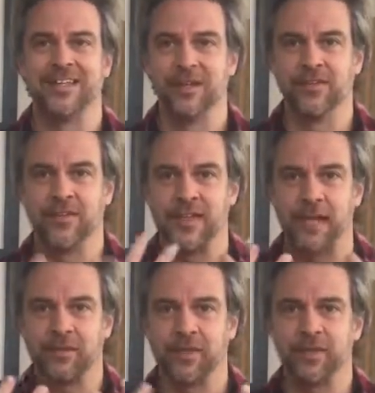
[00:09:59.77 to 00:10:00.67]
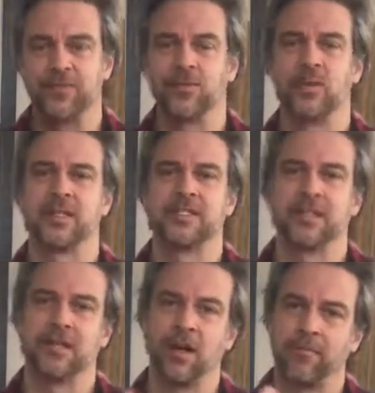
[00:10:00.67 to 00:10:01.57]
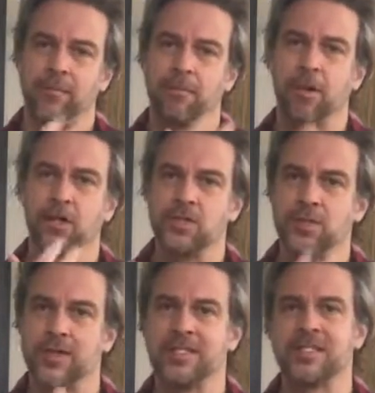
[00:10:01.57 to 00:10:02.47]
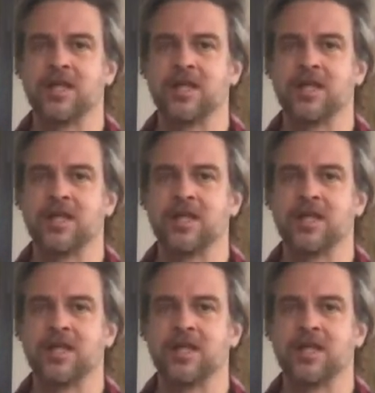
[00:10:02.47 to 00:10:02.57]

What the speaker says: in the narrator's voice that often punctuates the